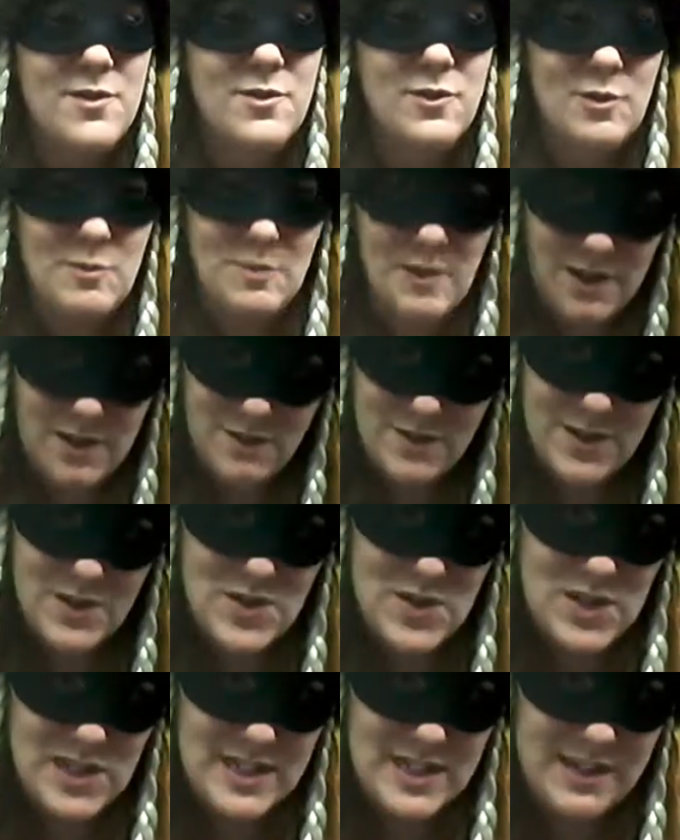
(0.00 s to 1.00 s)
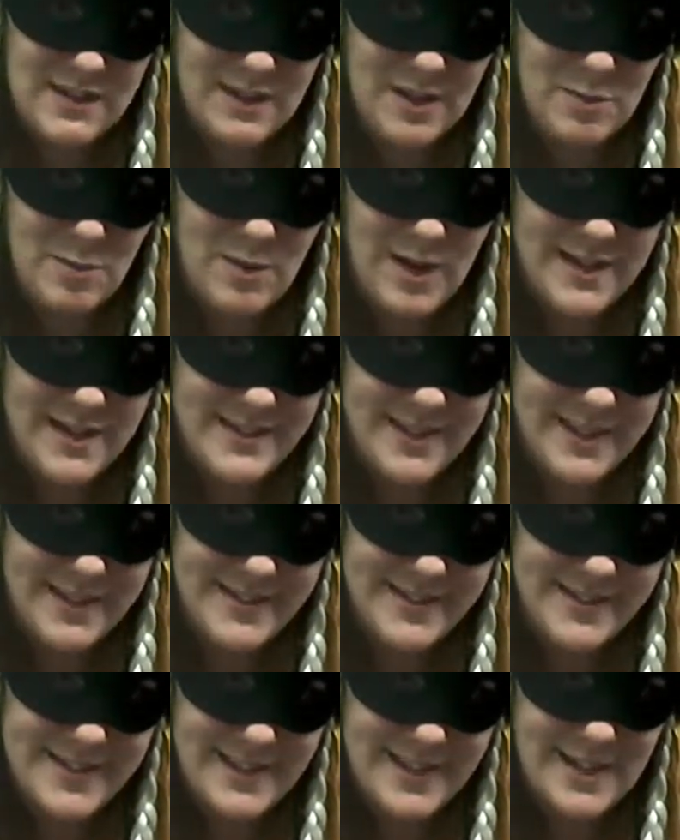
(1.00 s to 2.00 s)
through my fusion healing
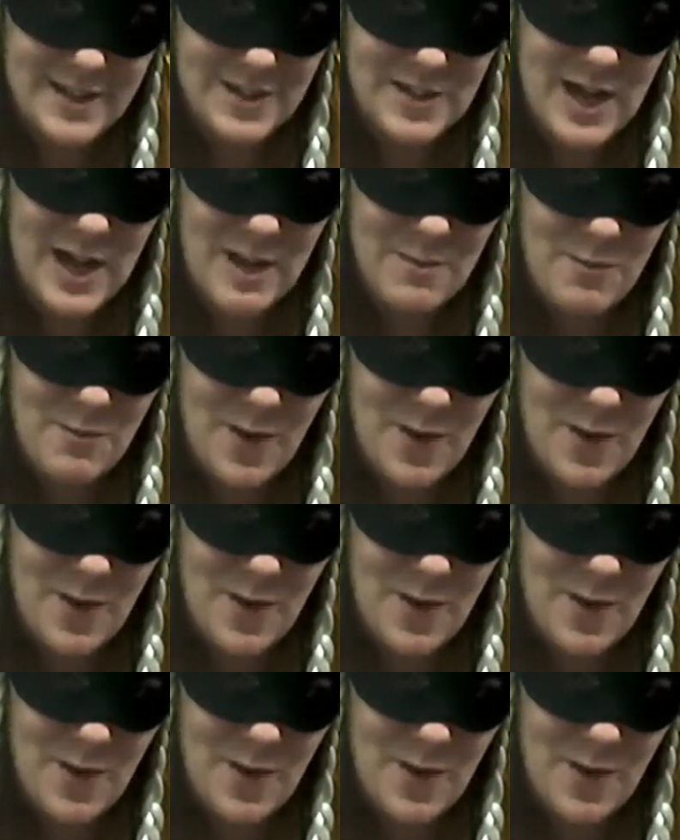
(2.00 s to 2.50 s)
process, and I'll talk